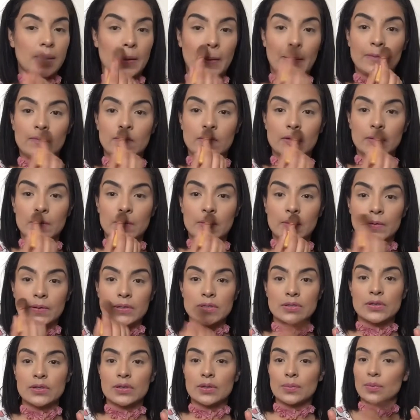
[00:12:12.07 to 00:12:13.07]
If you go
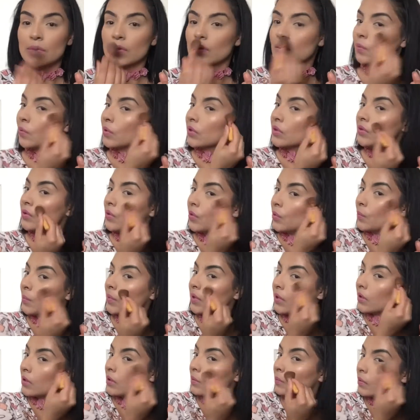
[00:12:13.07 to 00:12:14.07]
into the mirror with no
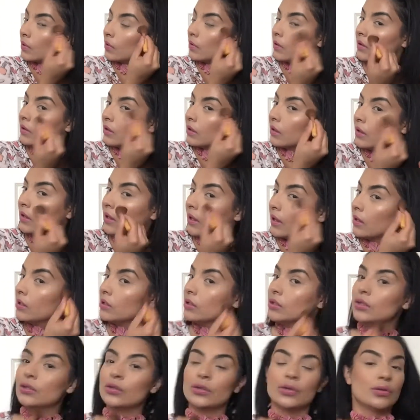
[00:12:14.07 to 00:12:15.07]
makeup on
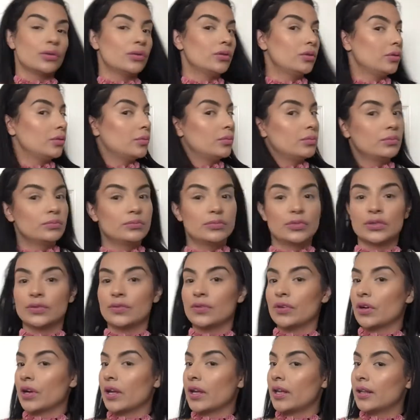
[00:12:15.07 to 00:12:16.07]
and you move
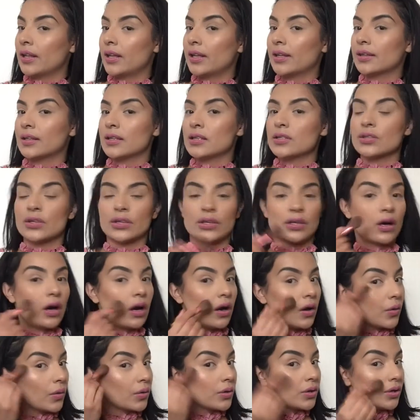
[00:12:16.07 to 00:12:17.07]
your head like this,
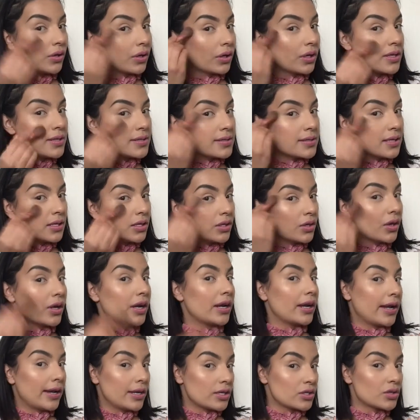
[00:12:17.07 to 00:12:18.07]
you're gonna see your
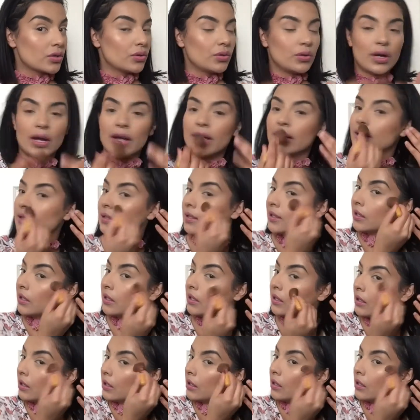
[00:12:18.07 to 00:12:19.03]
natural highlight,